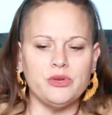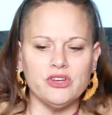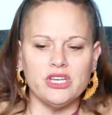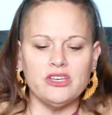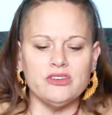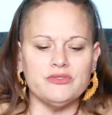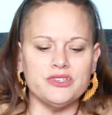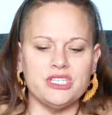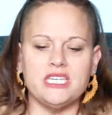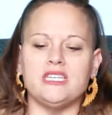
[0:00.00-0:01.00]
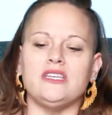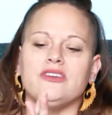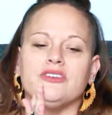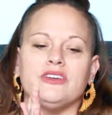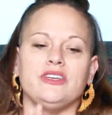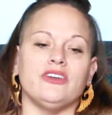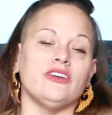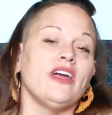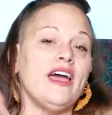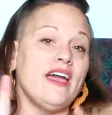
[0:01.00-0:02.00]
you're in your routine and you're in
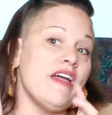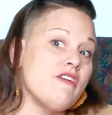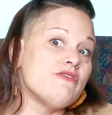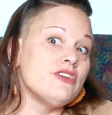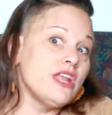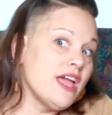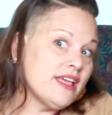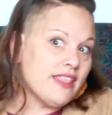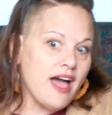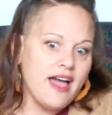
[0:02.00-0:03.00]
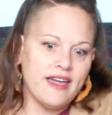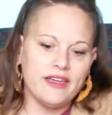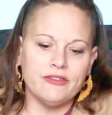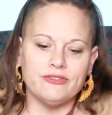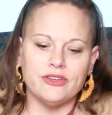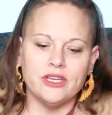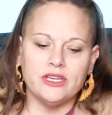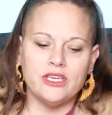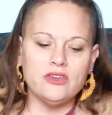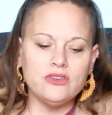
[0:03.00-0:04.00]
your everyday life,
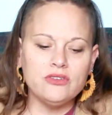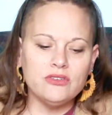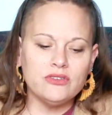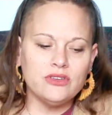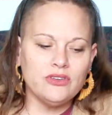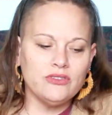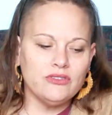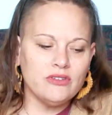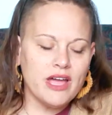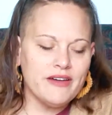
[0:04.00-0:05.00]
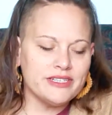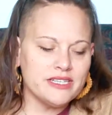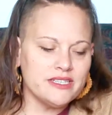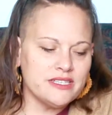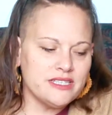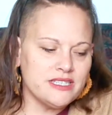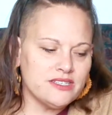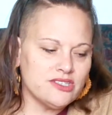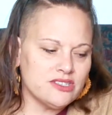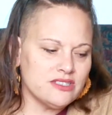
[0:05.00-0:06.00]
you have a tendency
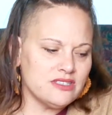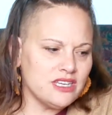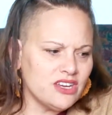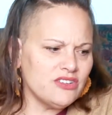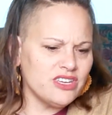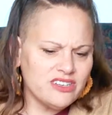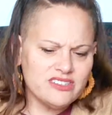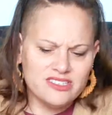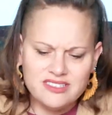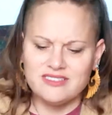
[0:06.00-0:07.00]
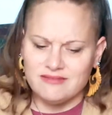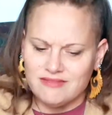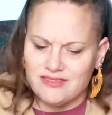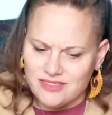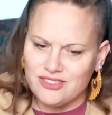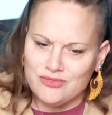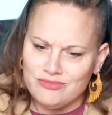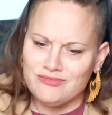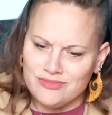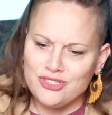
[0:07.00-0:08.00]
to just, you just
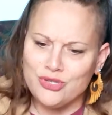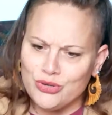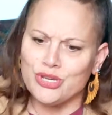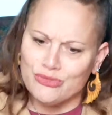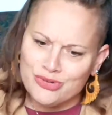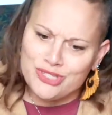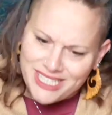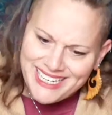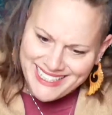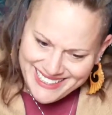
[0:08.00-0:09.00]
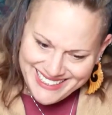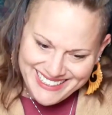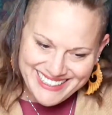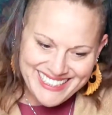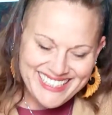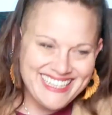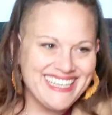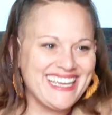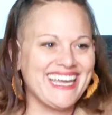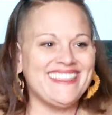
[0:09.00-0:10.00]
do your routine,
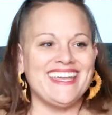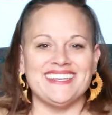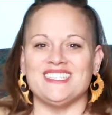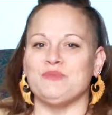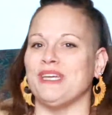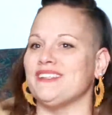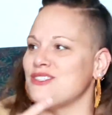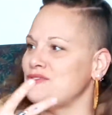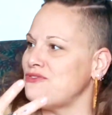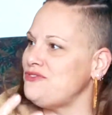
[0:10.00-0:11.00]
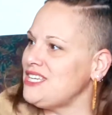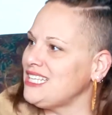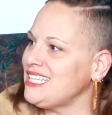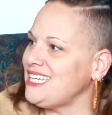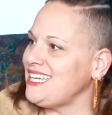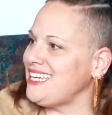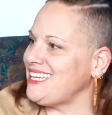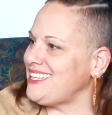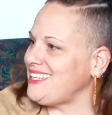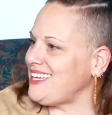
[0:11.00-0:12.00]
and that expansive
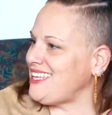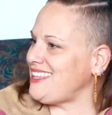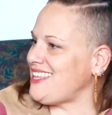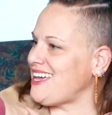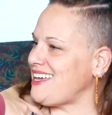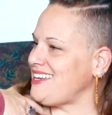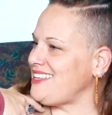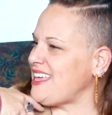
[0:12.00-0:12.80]
feeling and that